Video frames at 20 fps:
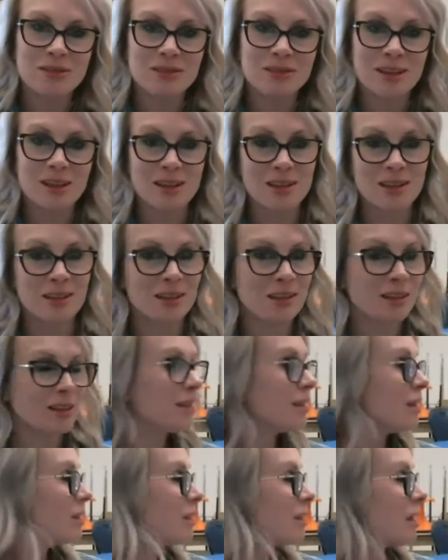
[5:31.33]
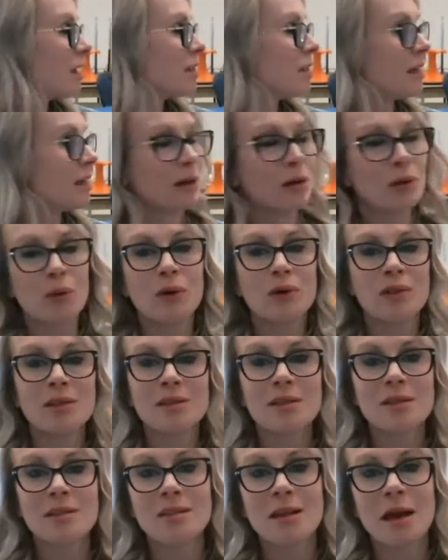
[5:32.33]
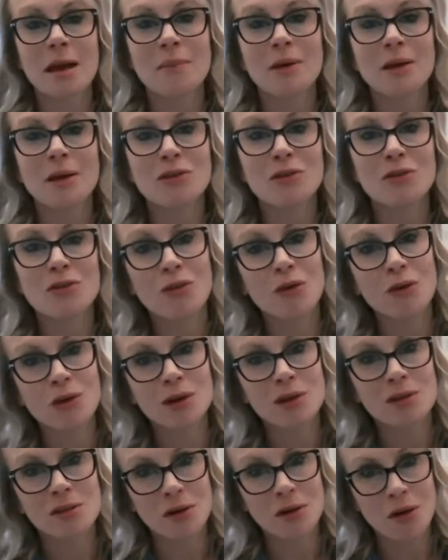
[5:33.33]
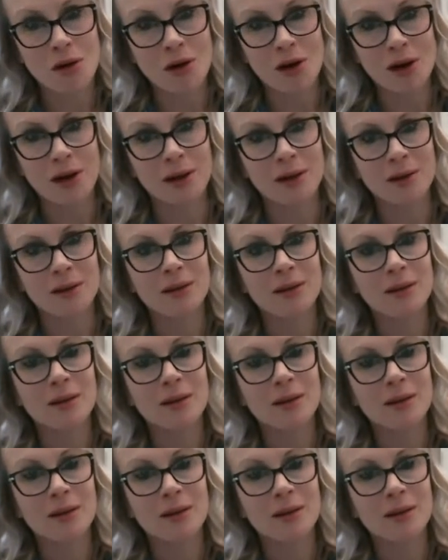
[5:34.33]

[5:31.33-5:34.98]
this lesson or this assignment to focus on